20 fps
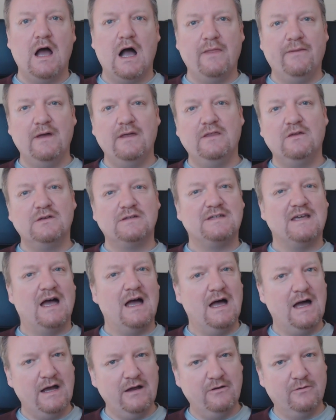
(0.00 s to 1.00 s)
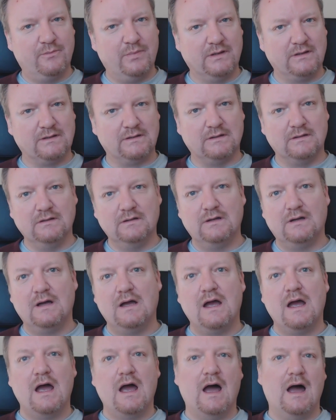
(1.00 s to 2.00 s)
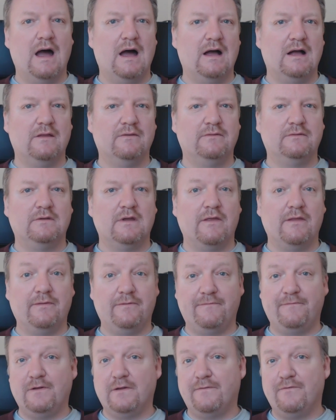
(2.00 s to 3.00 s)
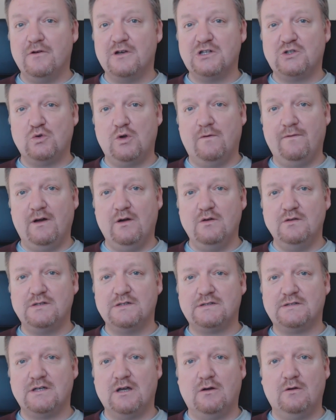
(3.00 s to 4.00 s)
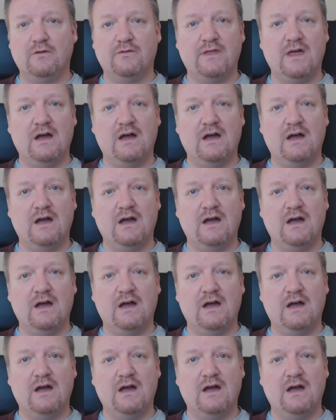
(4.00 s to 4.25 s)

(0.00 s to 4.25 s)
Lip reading: And then there's a higher bundle, and for the first 12 hours or so,